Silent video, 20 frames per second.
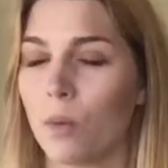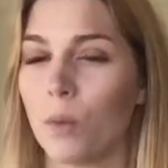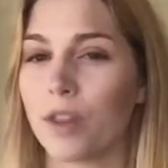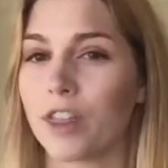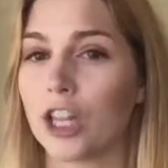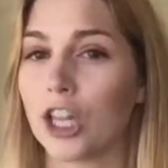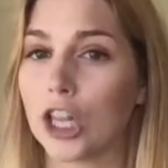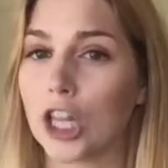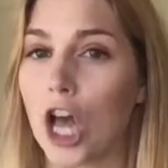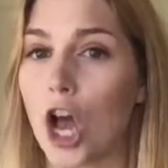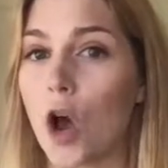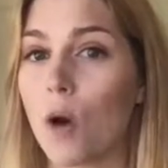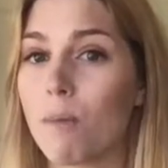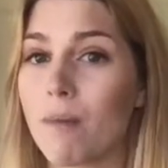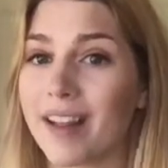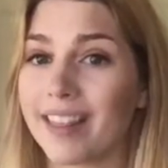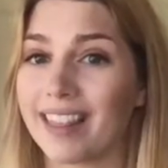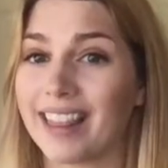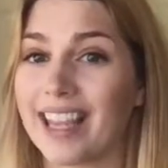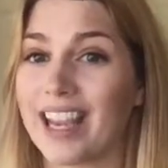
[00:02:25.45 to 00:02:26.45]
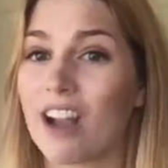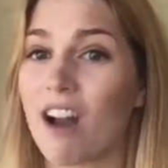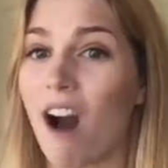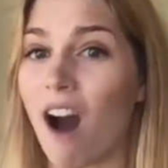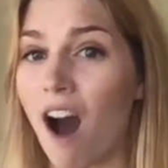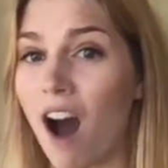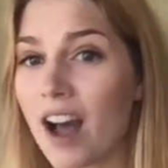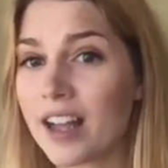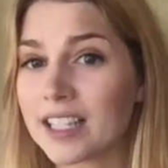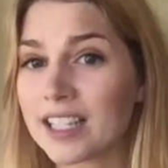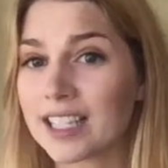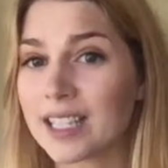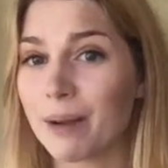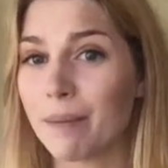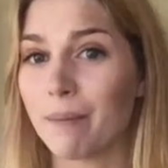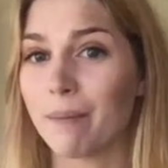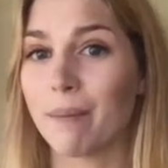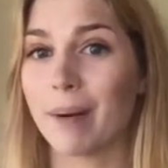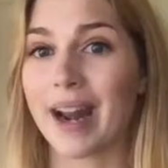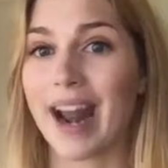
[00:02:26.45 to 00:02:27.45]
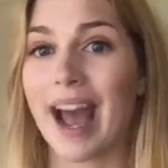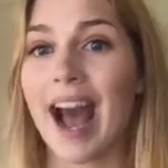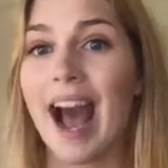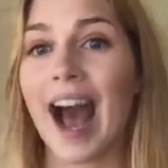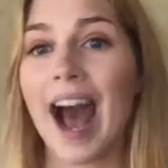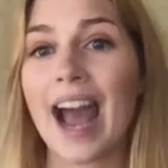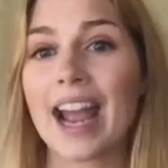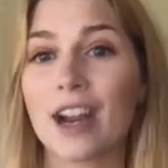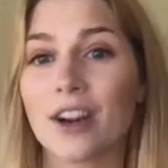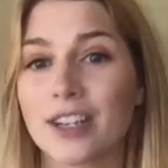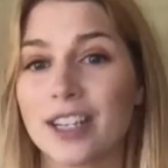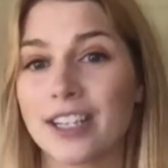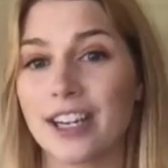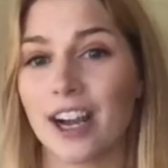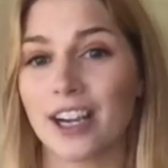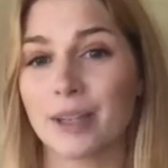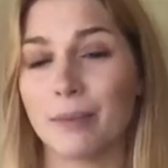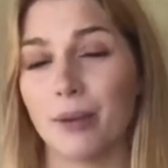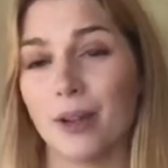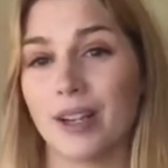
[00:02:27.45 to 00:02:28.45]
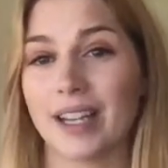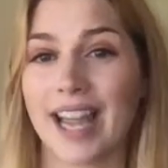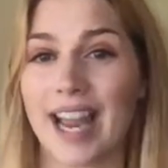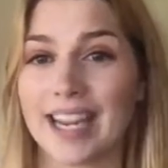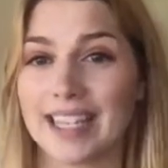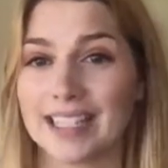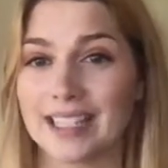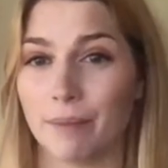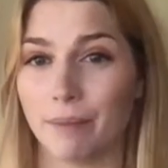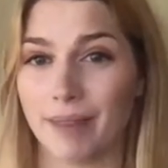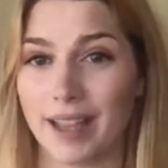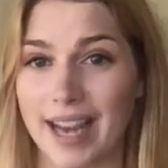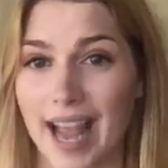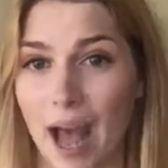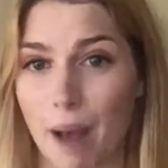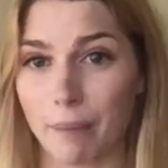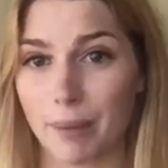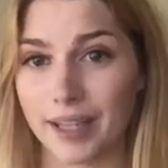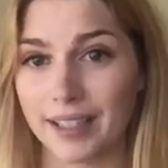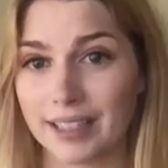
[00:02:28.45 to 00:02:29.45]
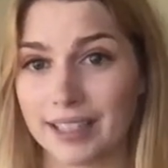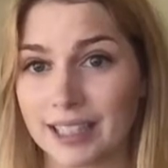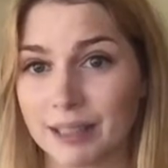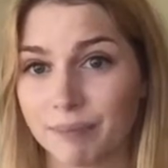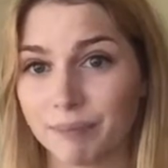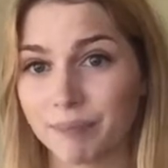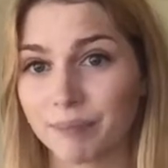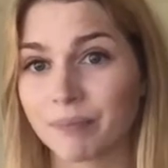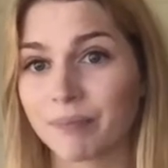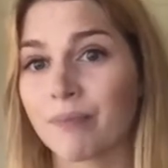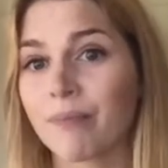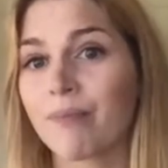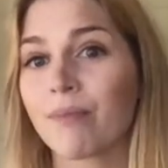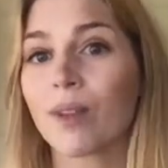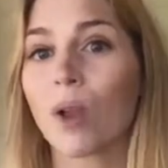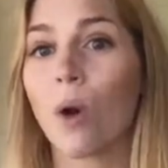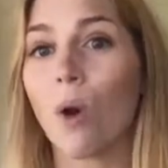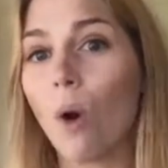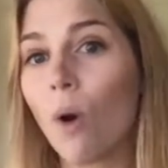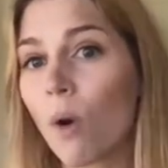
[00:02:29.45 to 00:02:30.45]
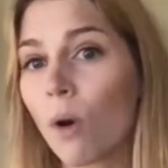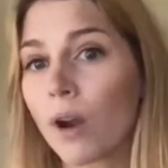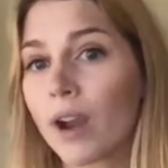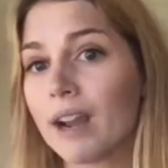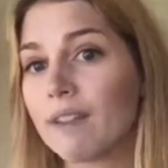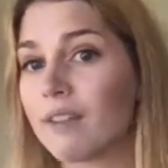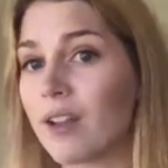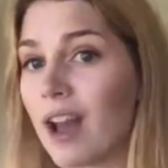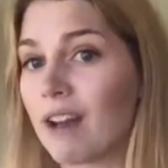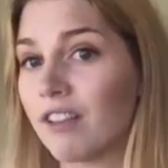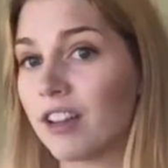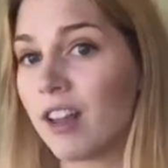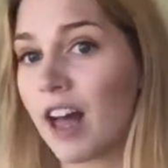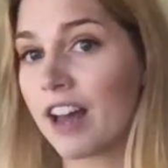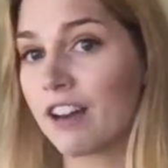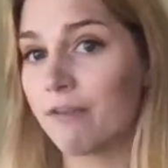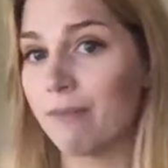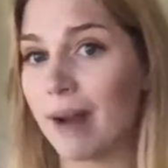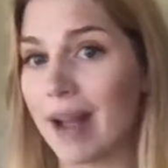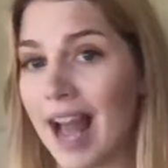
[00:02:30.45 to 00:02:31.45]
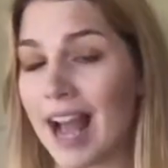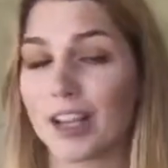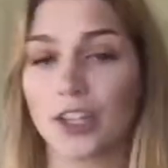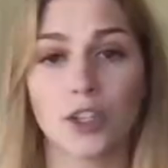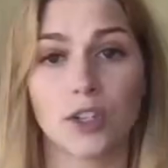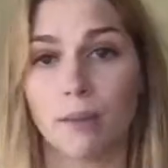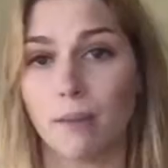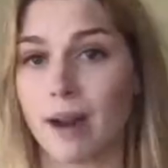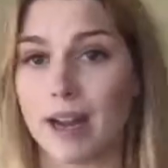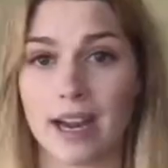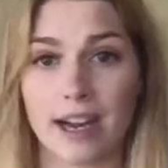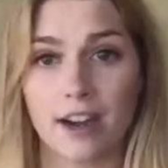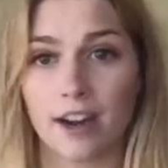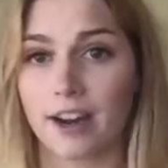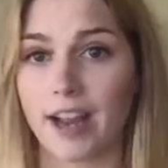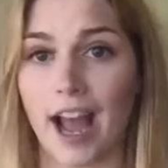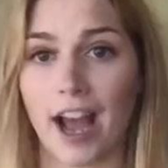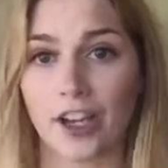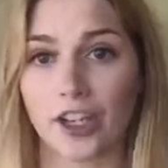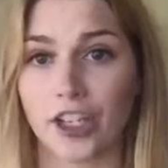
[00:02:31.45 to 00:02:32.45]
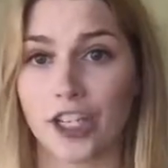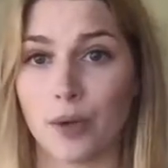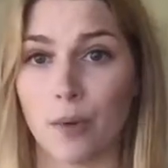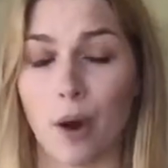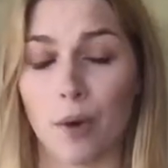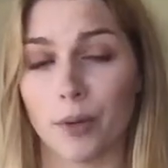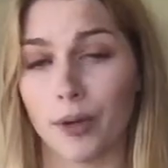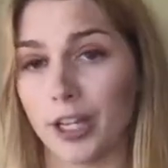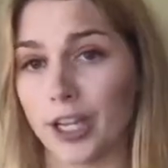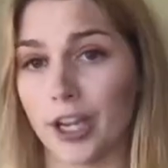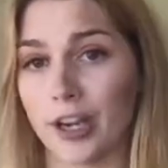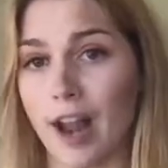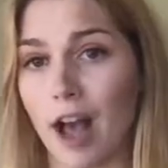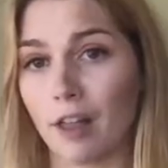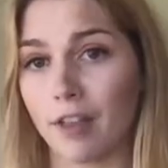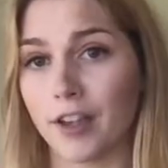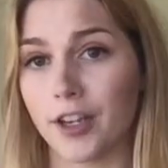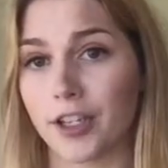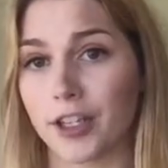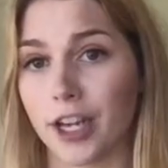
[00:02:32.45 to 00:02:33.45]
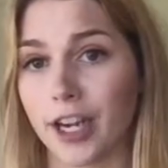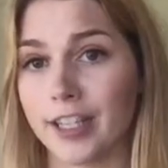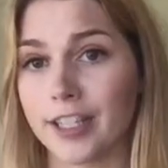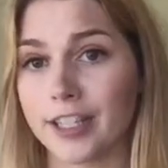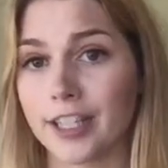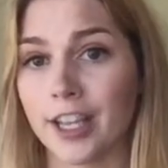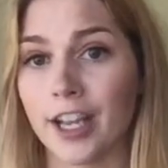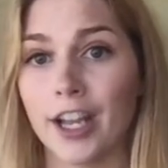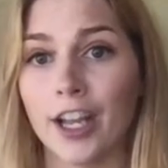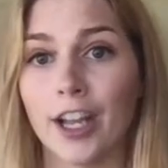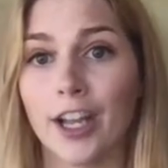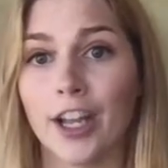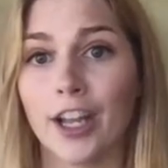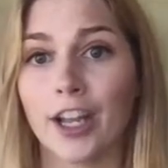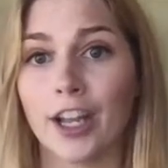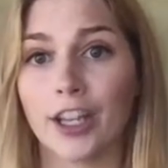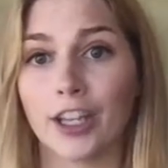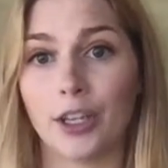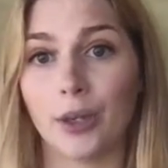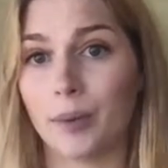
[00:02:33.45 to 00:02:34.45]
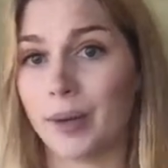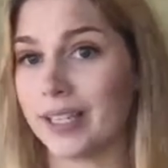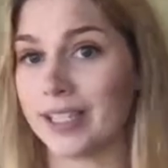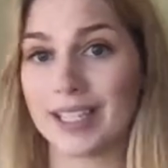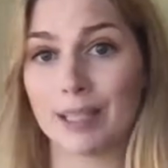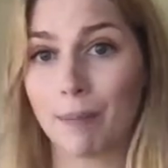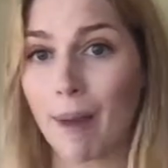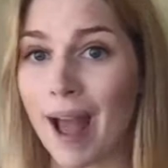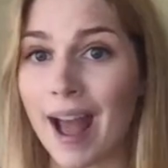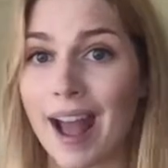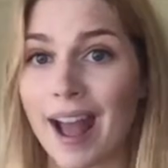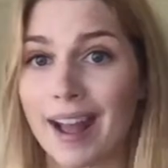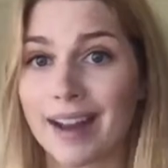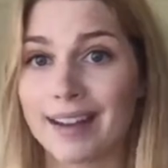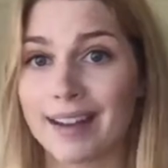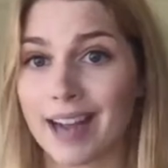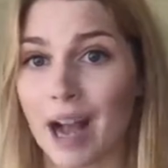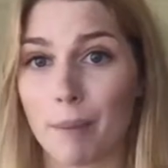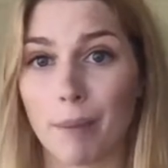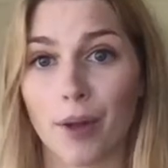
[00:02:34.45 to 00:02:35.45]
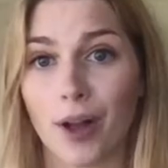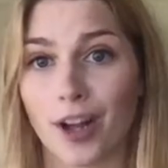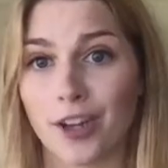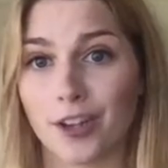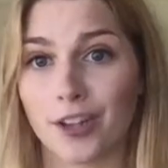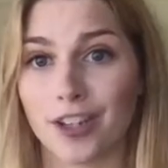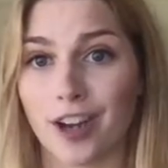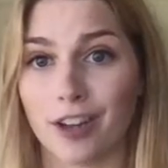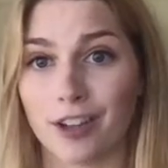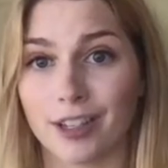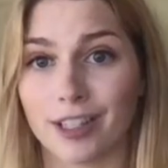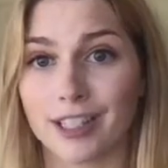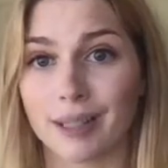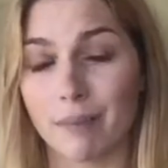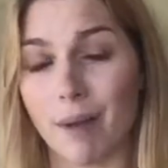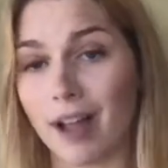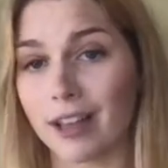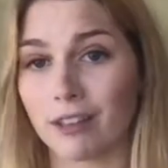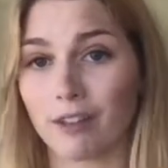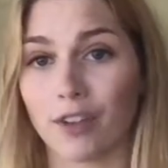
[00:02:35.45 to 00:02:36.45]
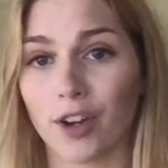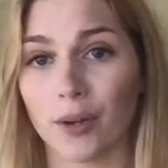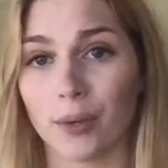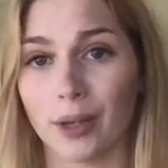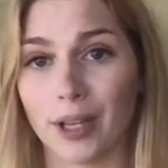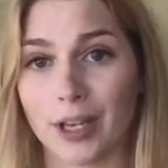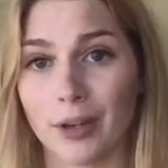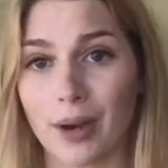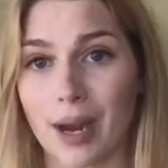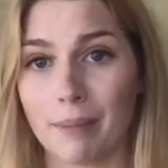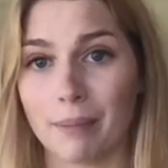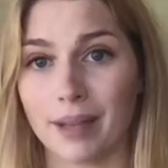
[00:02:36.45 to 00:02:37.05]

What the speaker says: with a low monthly cost, but a higher deductible in case something happens. Or if you have a lot of extra money in your cash and you want really good health insurance, you can spend a couple $100s a month for a really great